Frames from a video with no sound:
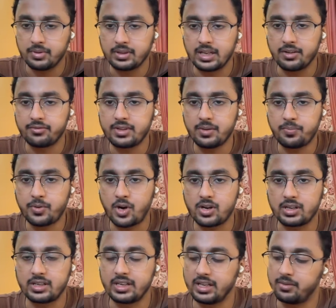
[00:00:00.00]
give the
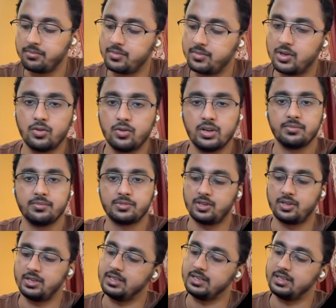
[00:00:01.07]
product name. Oh, I'm sorry,